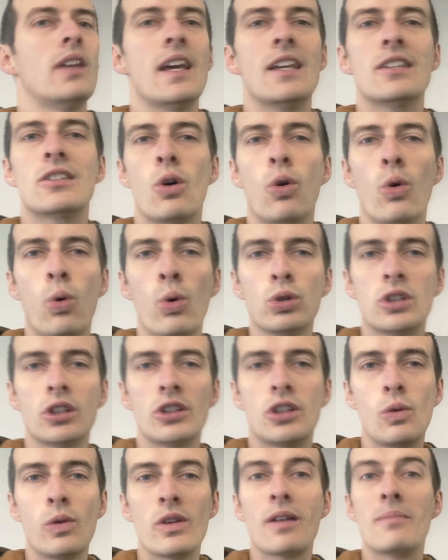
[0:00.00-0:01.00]
it's all to
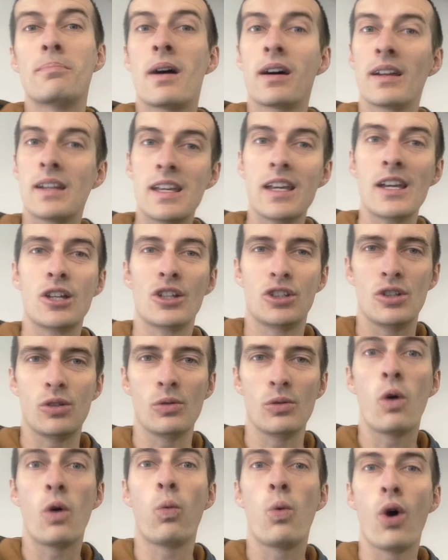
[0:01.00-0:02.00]
do with a money
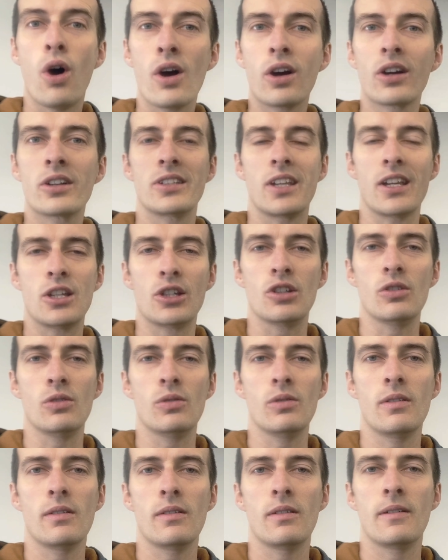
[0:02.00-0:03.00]
issue, a works issue.